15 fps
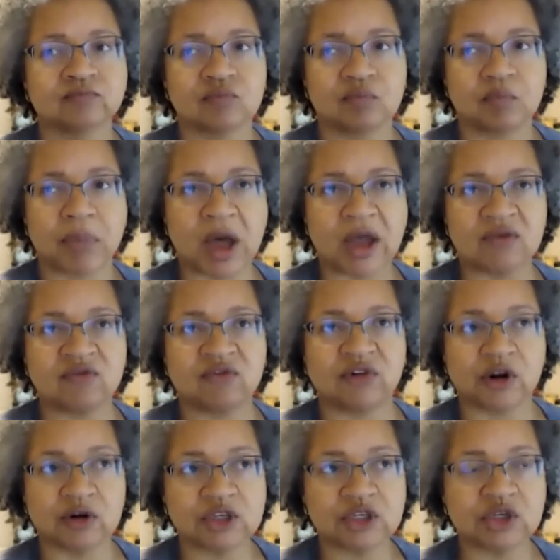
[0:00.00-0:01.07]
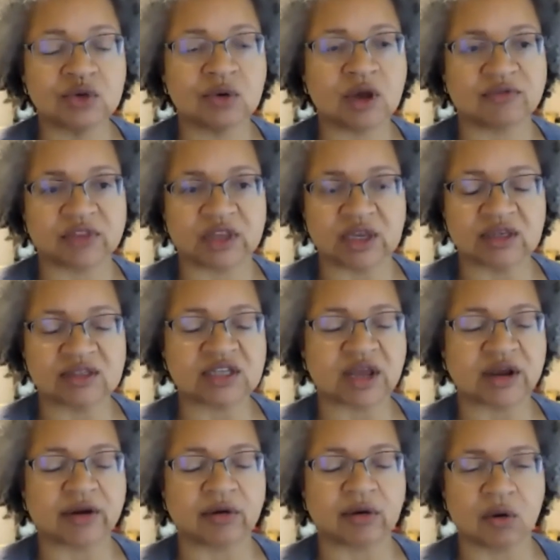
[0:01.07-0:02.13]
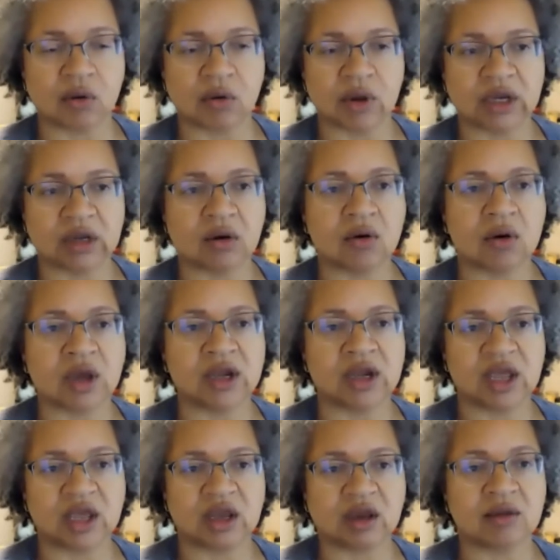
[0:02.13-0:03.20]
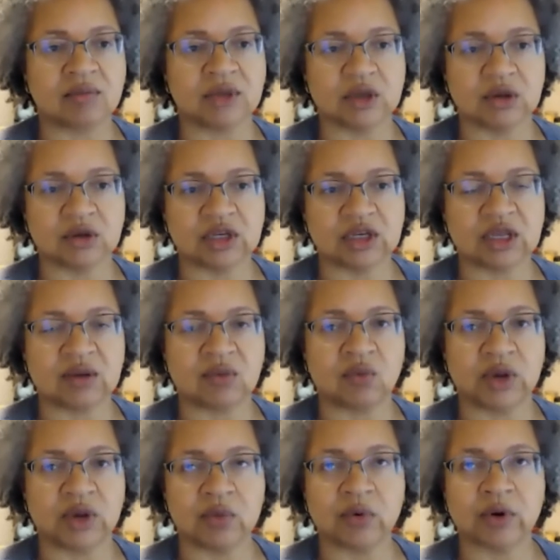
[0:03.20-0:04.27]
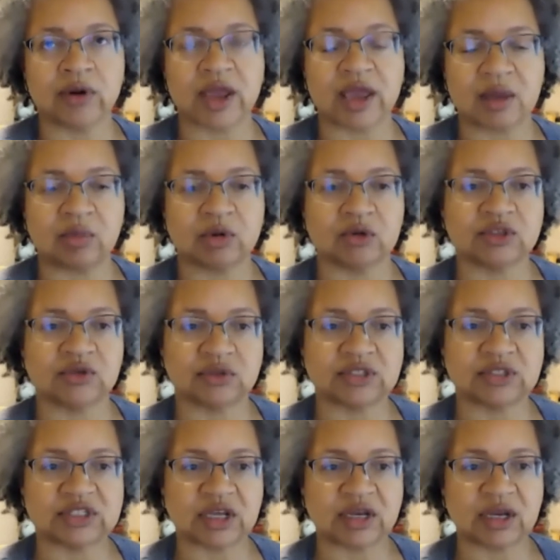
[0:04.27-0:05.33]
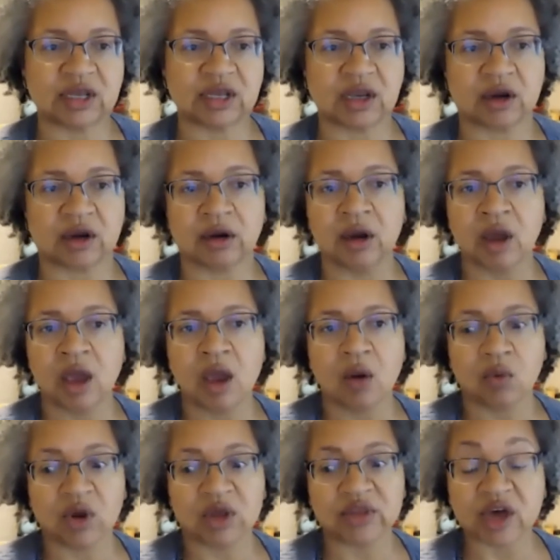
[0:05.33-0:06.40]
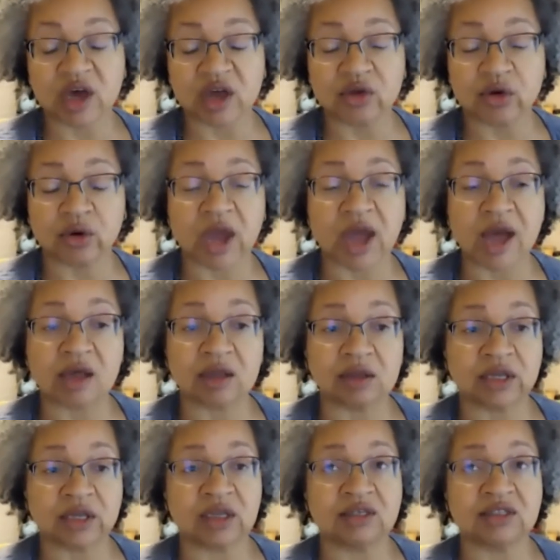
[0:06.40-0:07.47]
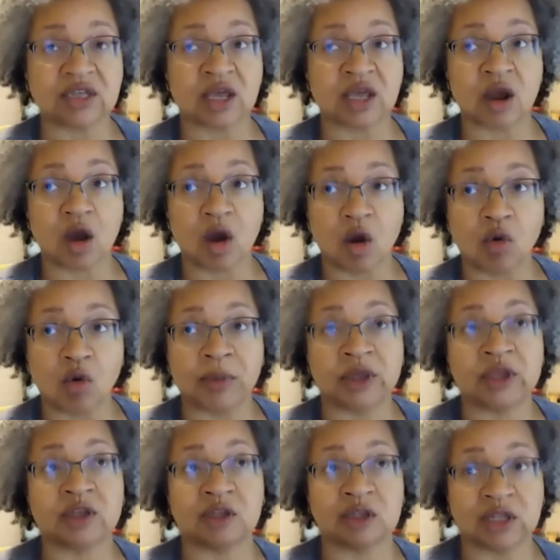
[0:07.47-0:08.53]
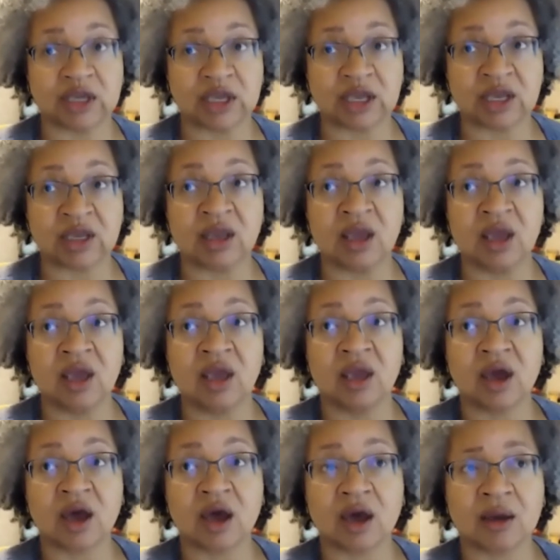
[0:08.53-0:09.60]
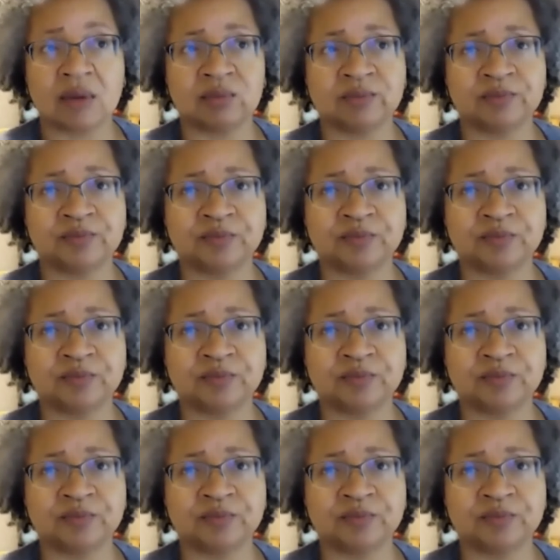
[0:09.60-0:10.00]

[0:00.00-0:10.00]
by virtue of things that are going on in community, we were able to sit here with other colleagues and openly um,